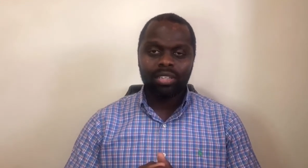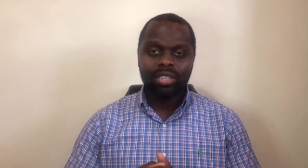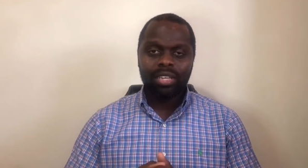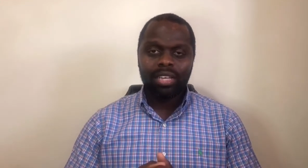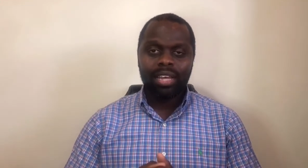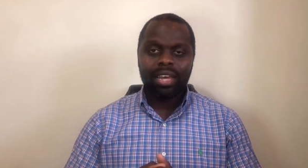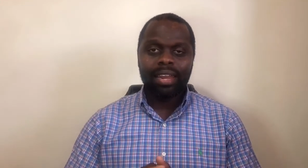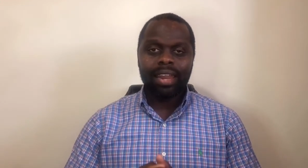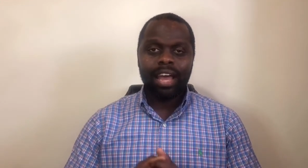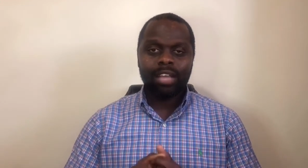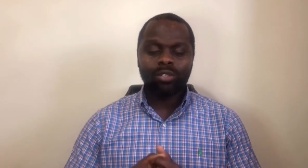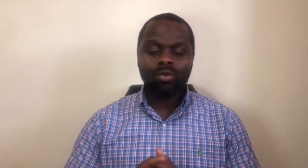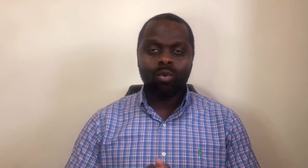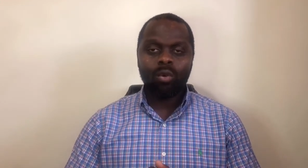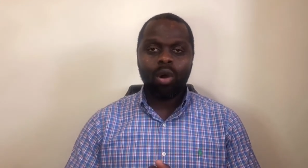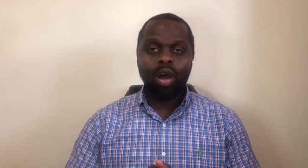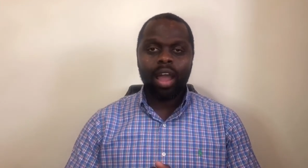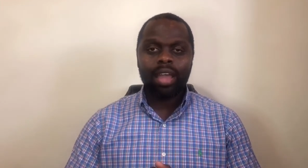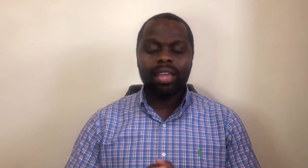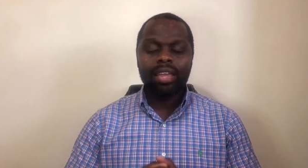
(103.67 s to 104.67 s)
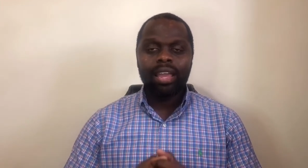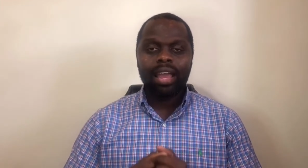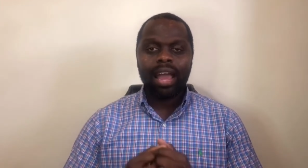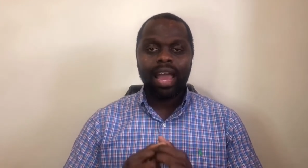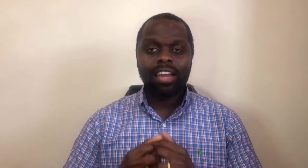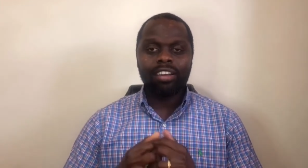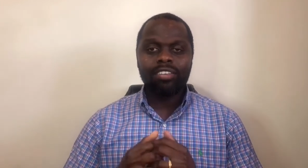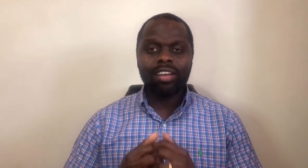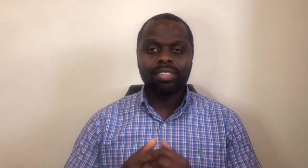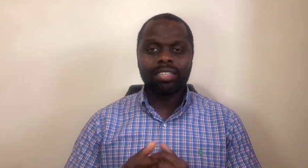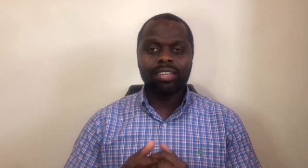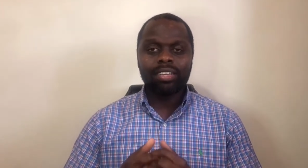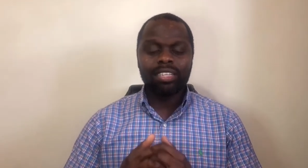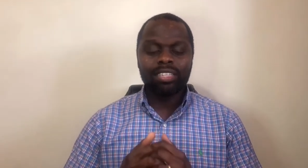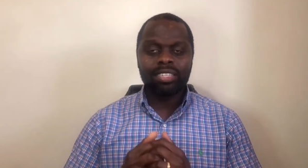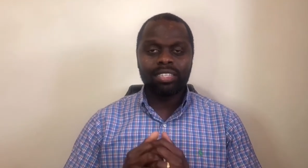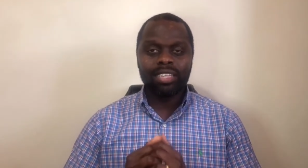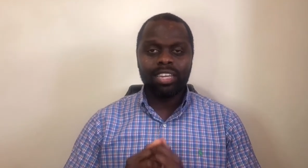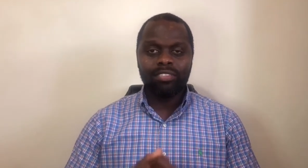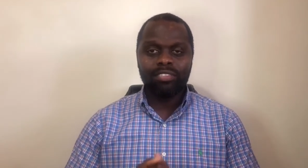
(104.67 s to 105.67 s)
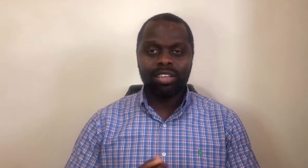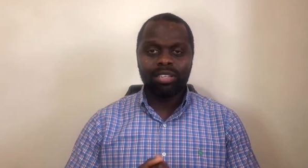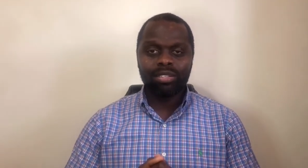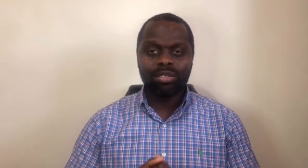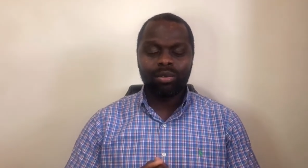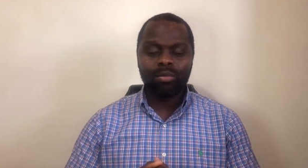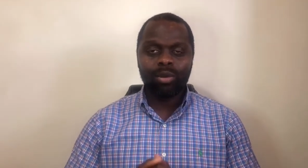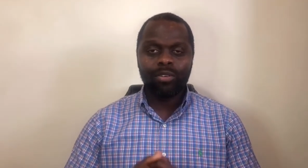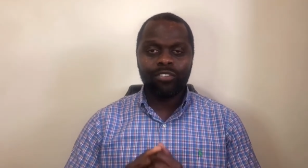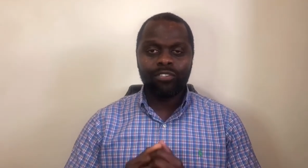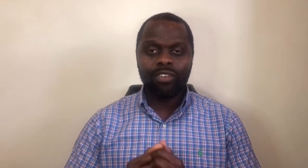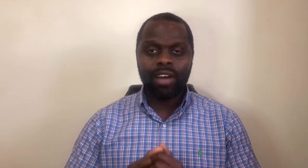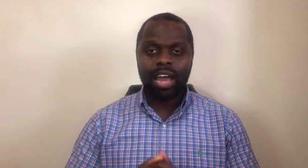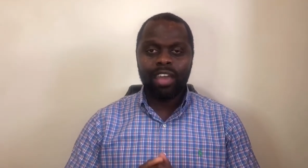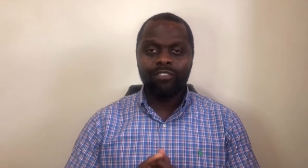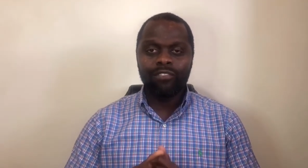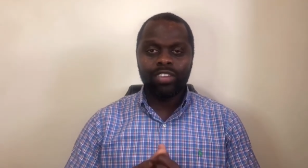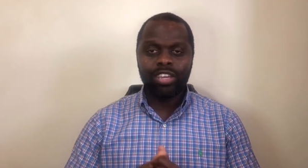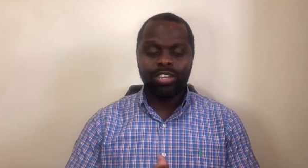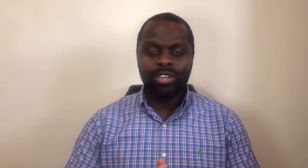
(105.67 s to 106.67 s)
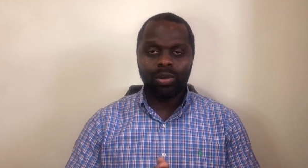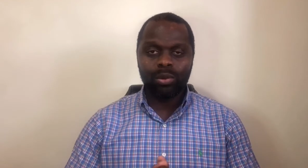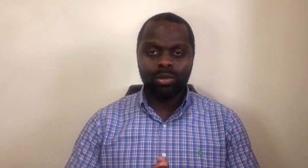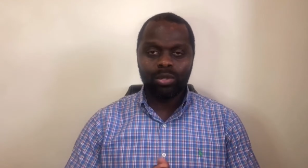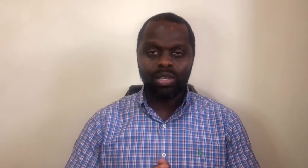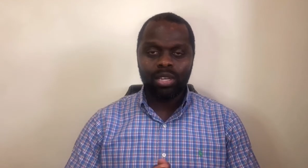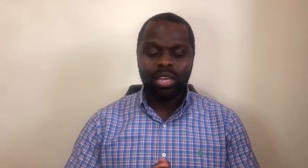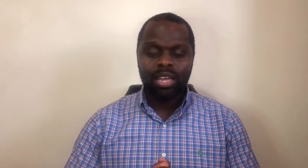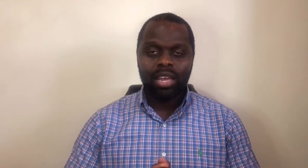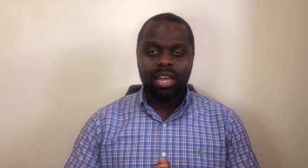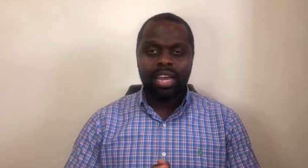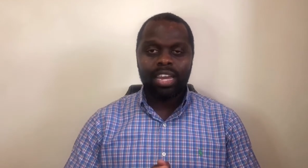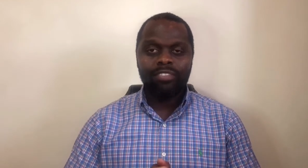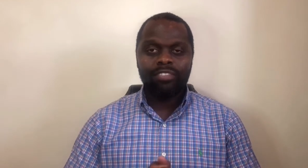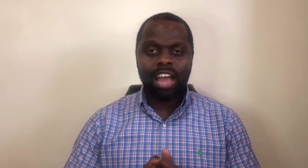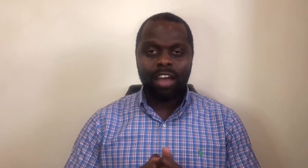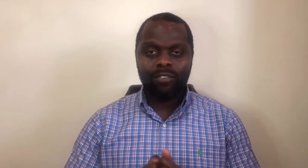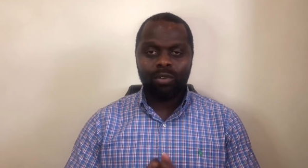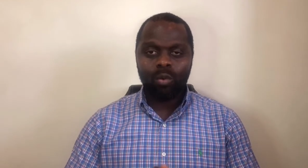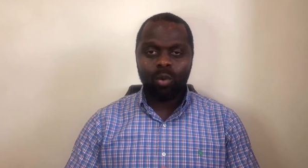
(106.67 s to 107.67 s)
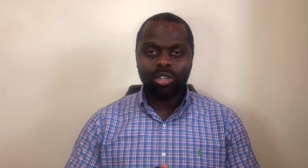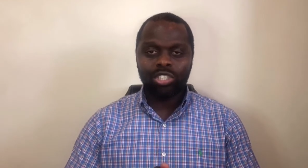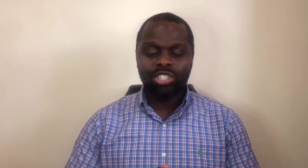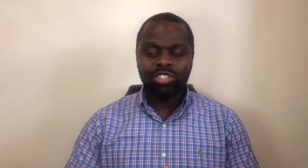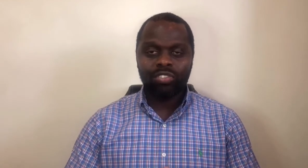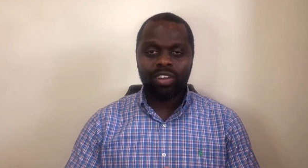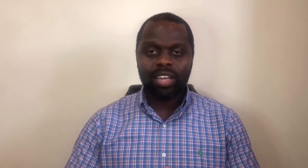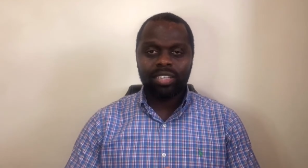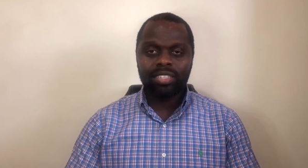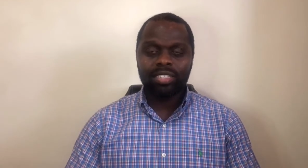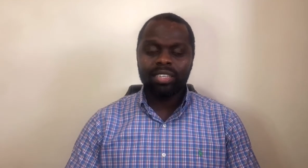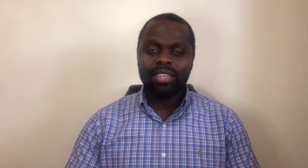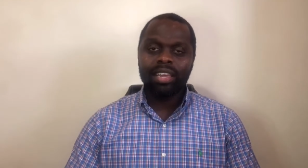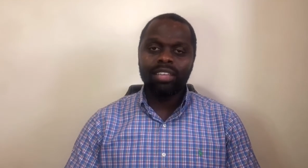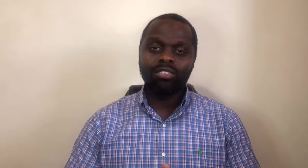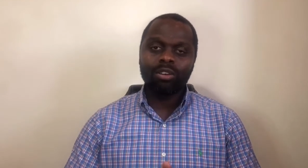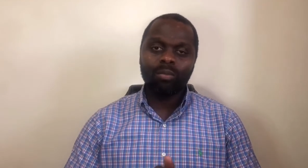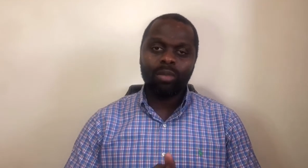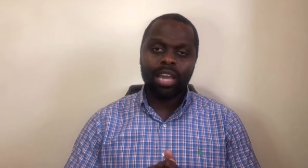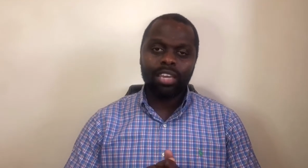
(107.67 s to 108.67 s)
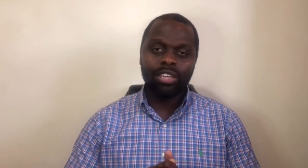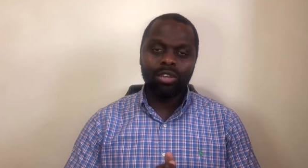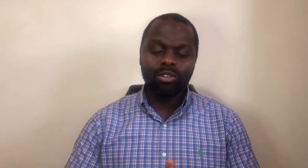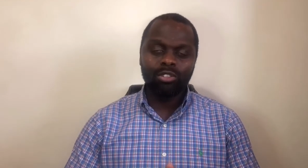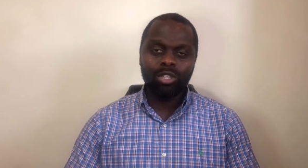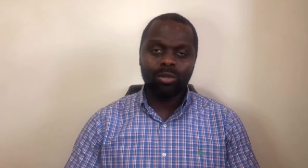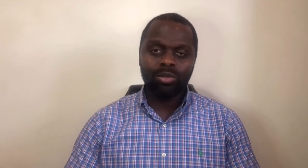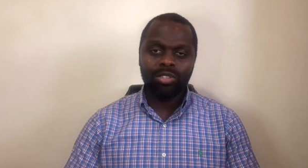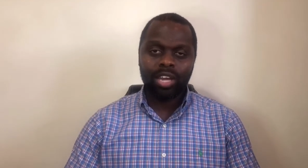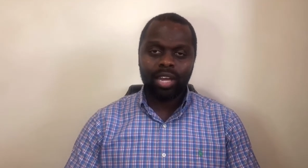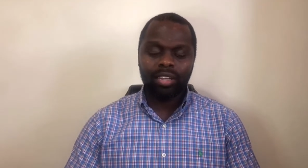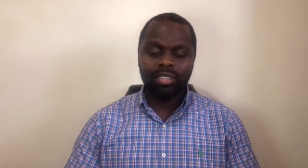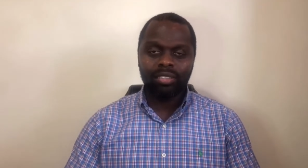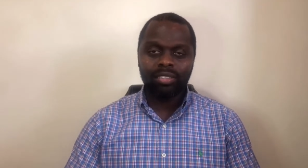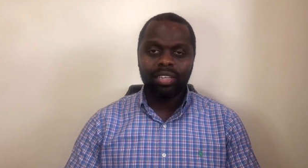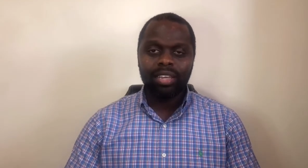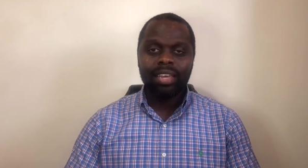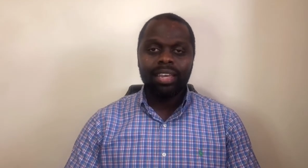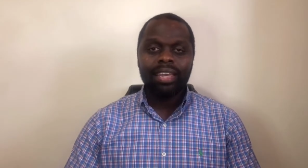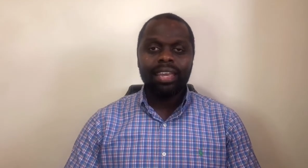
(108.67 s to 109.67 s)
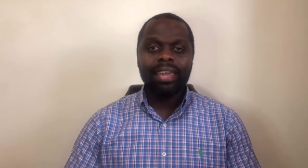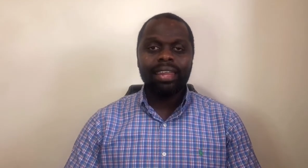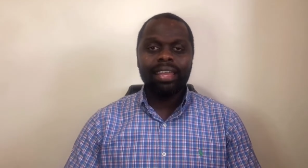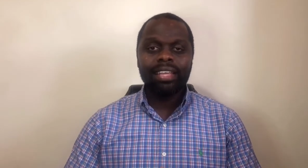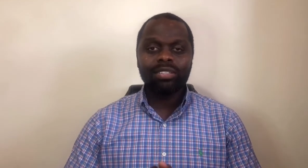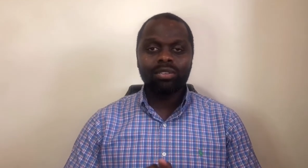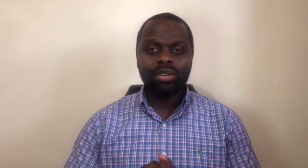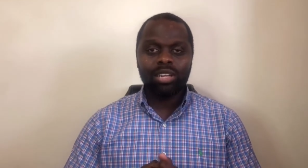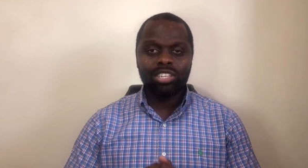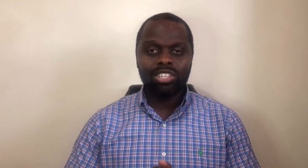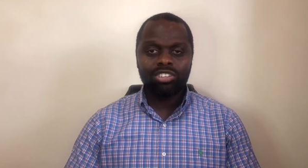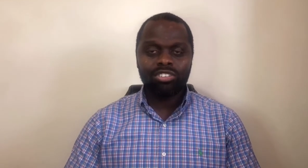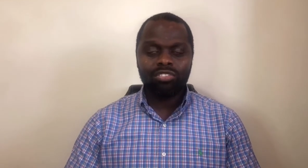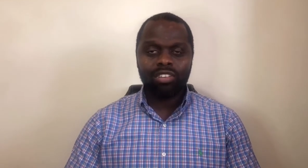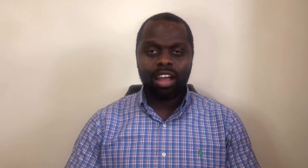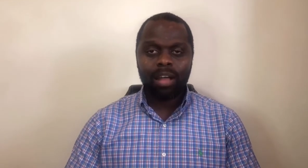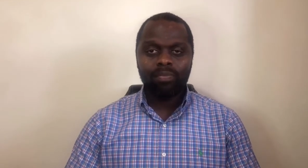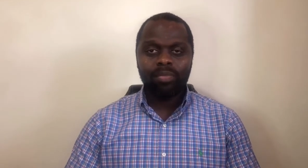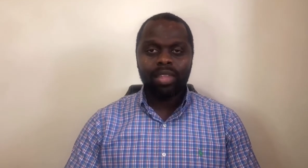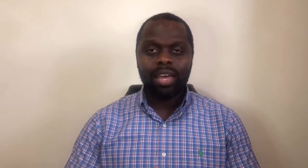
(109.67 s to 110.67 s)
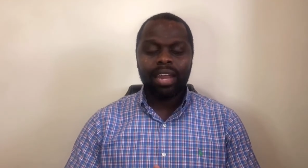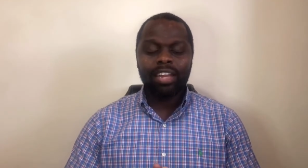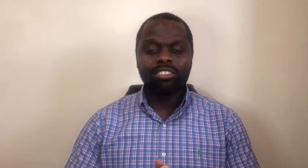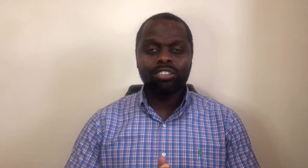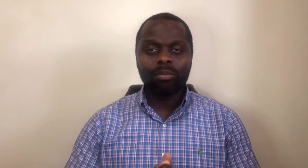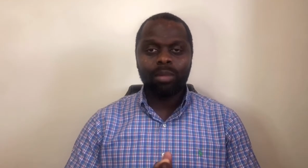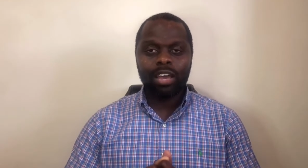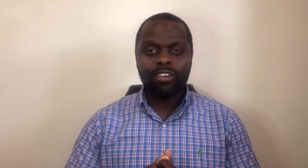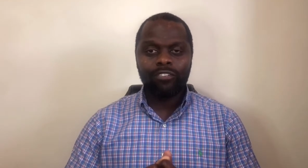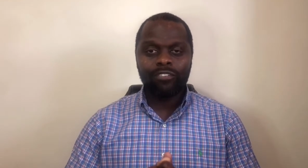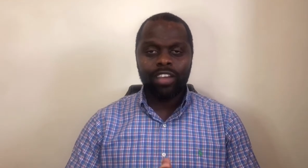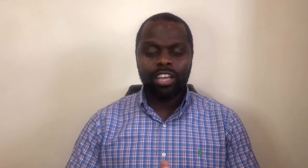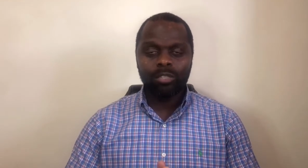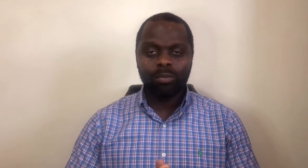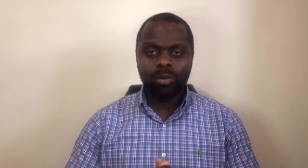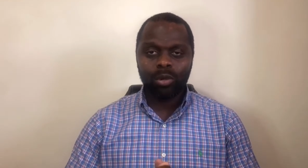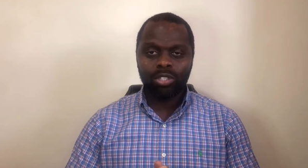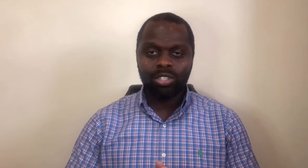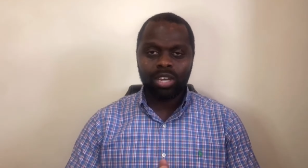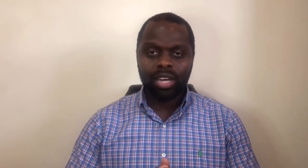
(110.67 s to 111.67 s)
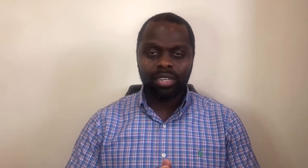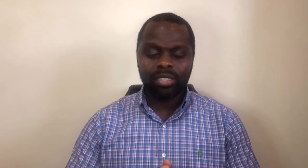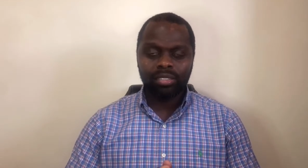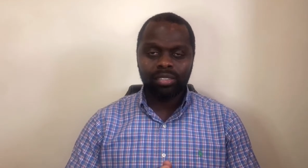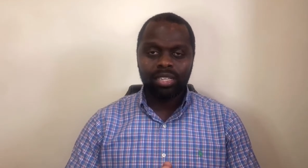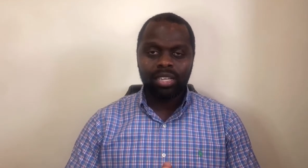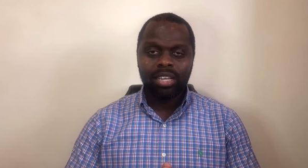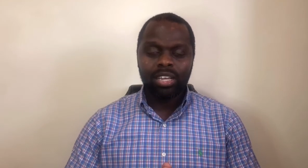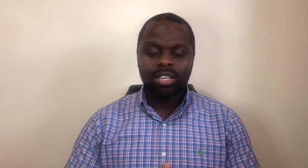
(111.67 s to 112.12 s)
And that's why I created this series with 5 videos. And if you haven't watched the rest, it's on my YouTube channel, it is on Instagram, and it's on my Facebook channel.